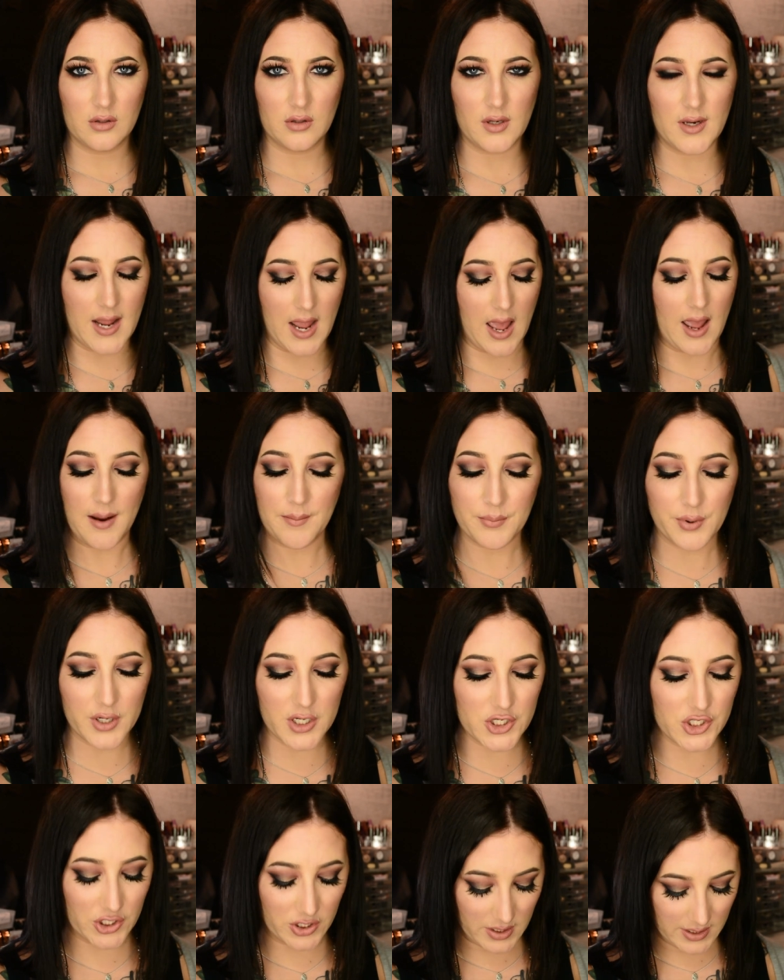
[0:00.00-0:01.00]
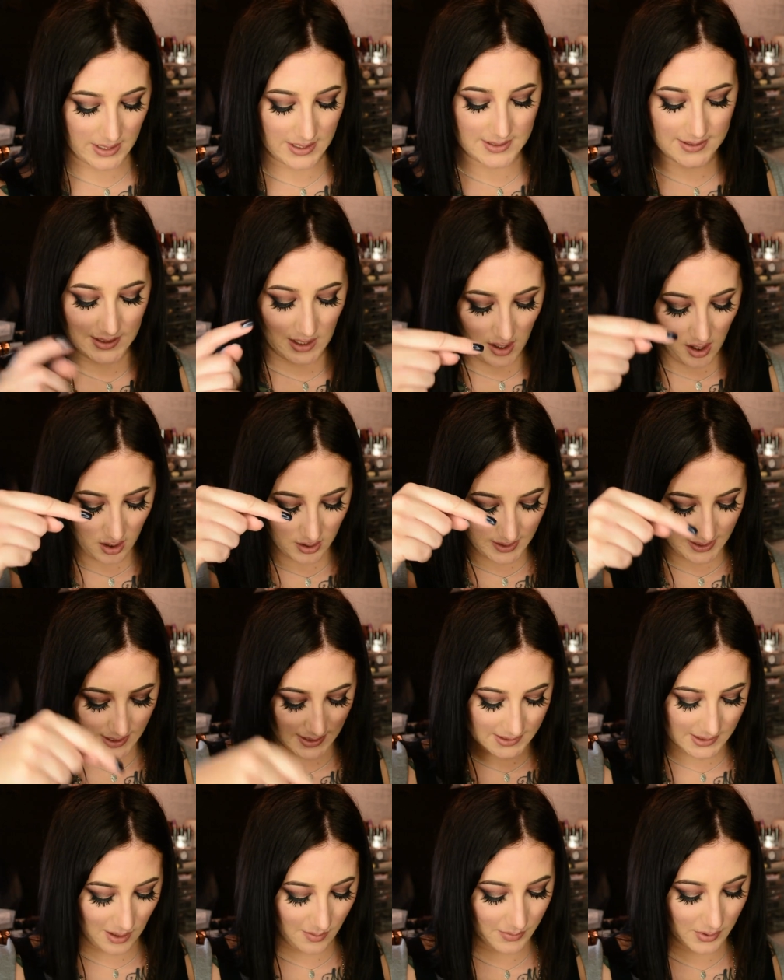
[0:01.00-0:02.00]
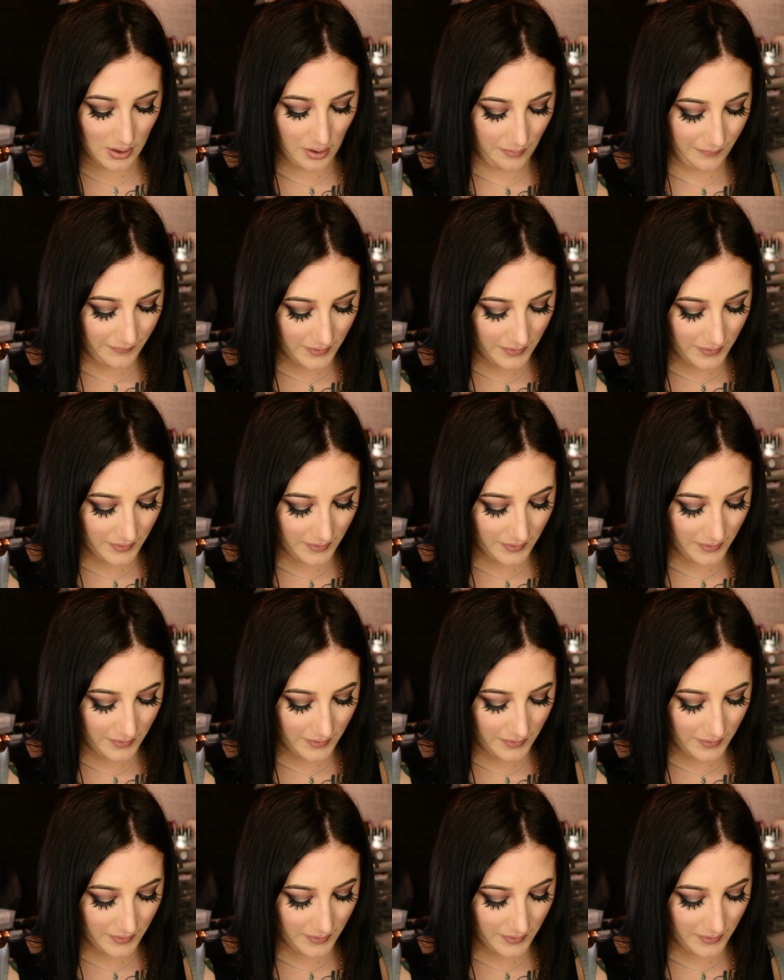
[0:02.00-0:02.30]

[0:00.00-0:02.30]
Yeah, I'm pretty sure it is. And I'll link it down below